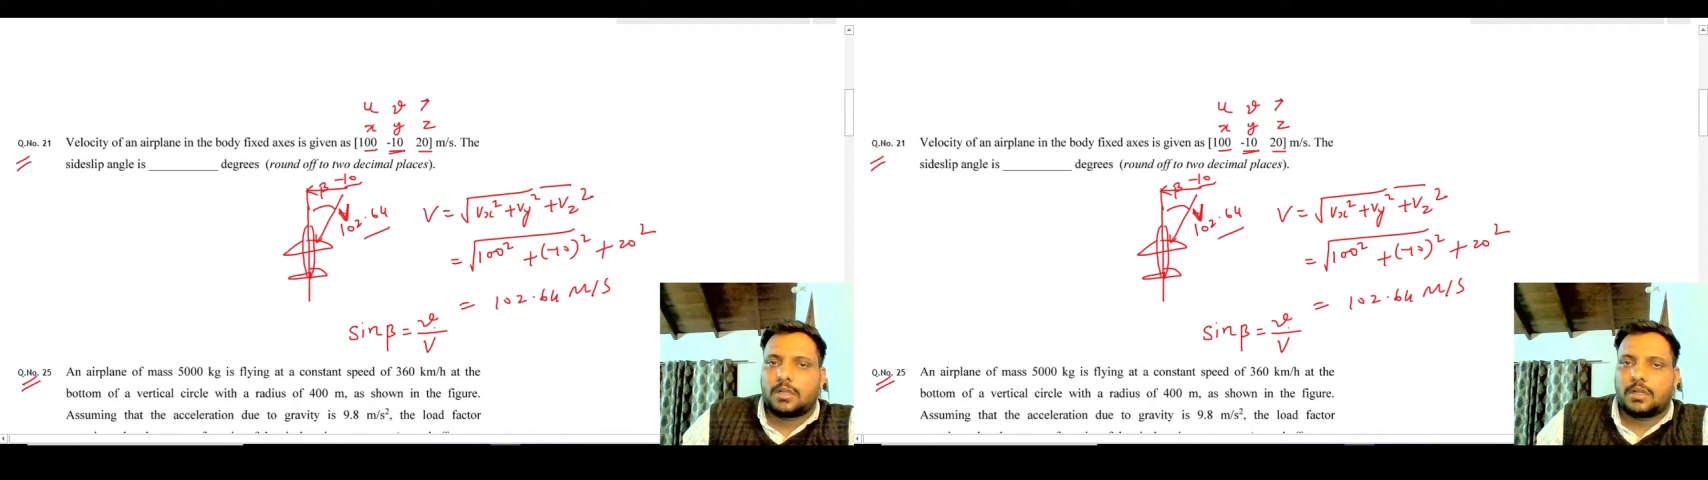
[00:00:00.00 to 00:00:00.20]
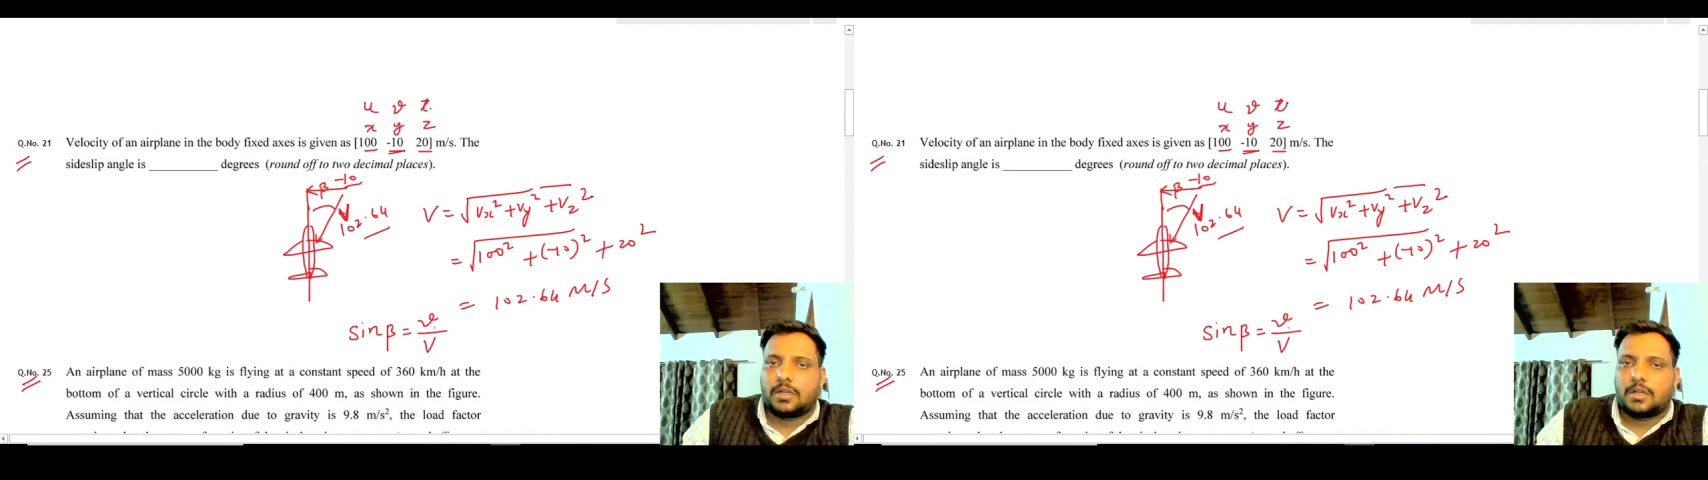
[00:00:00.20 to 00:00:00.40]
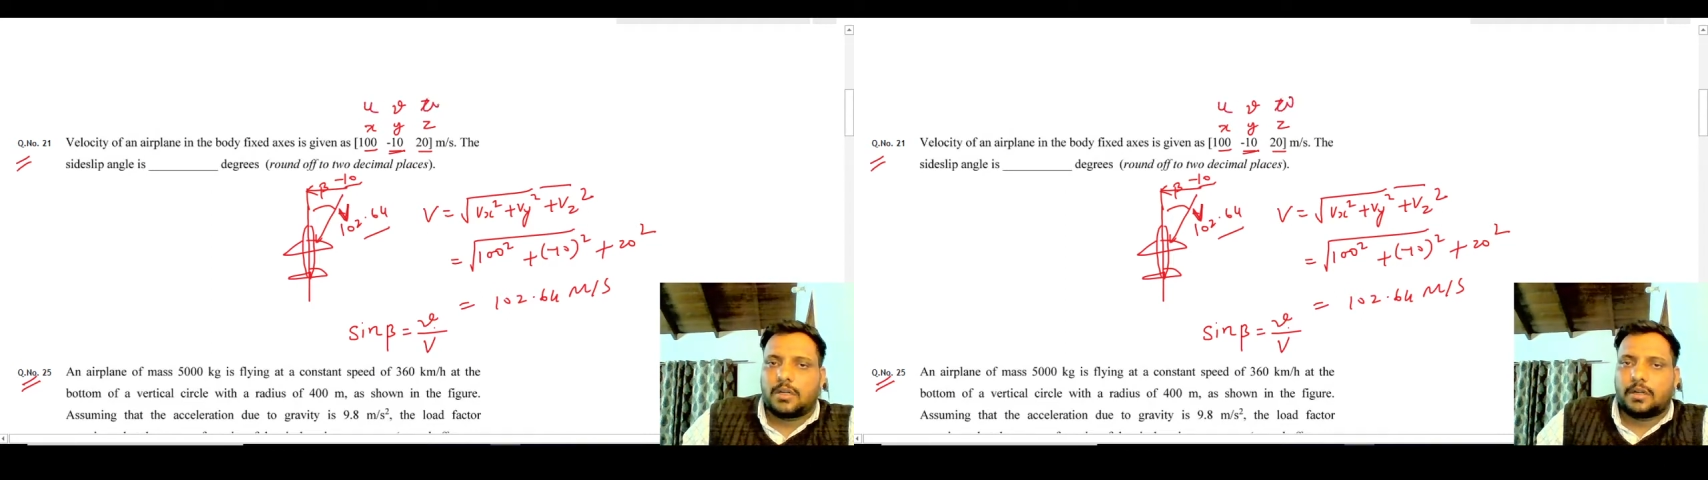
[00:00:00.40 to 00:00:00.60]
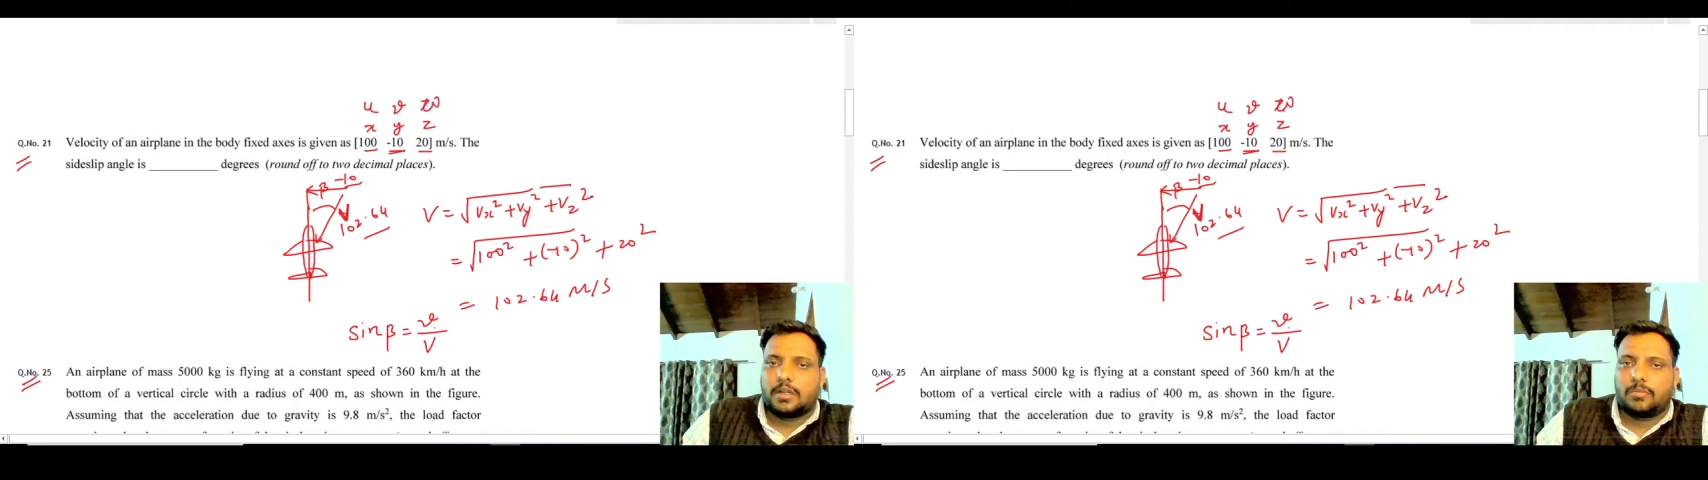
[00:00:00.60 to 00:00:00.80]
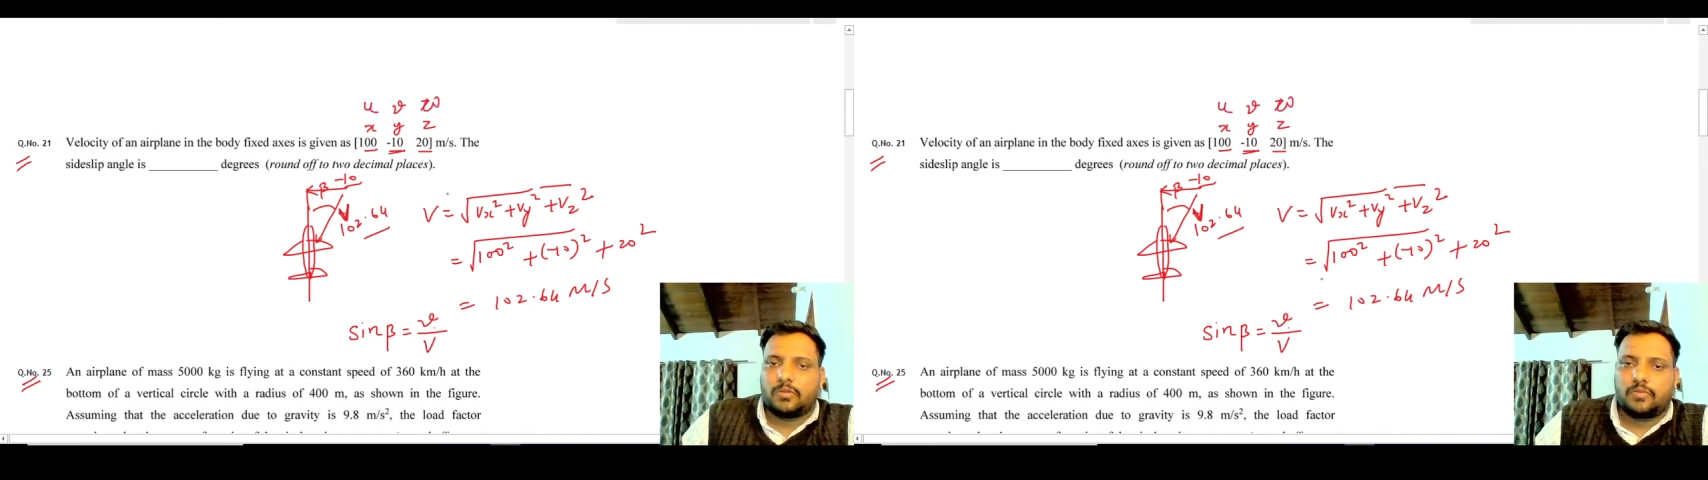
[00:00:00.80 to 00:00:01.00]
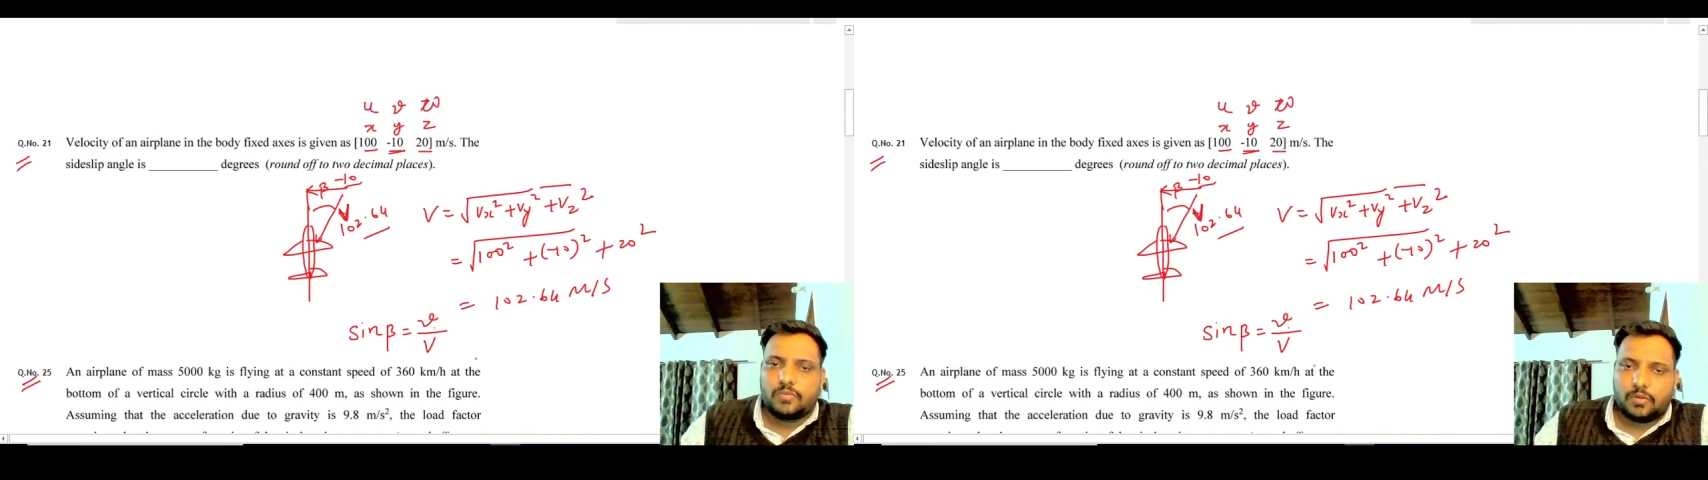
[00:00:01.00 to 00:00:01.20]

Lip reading: W.